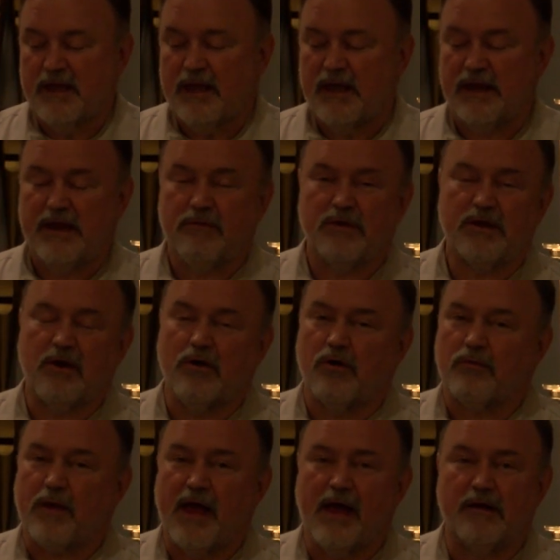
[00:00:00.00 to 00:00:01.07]
And he would
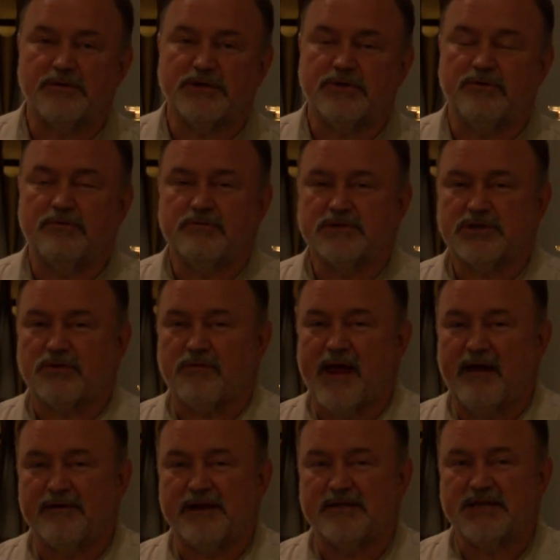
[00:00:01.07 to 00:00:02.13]
go around to
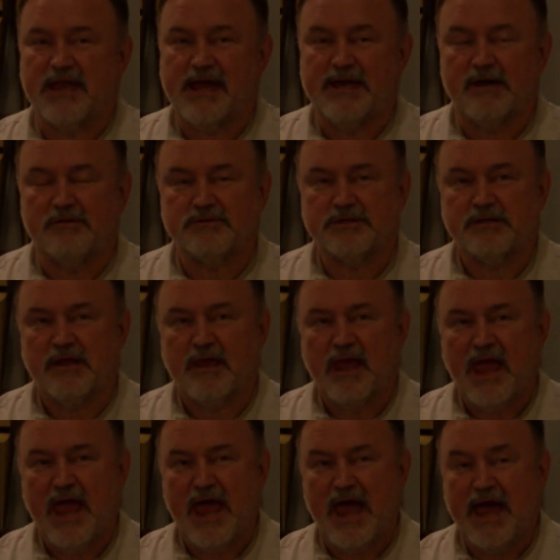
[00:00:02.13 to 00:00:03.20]
surrounding towns
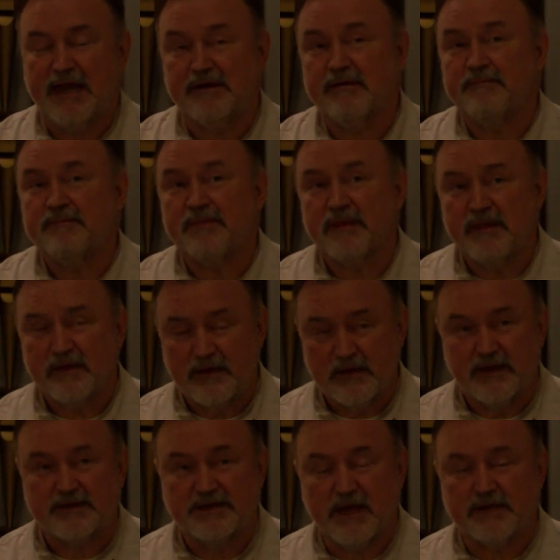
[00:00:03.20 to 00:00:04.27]
and
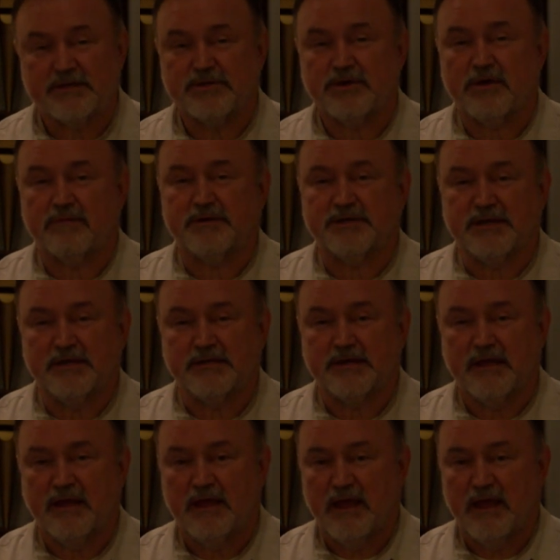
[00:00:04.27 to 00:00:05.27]
conduct services.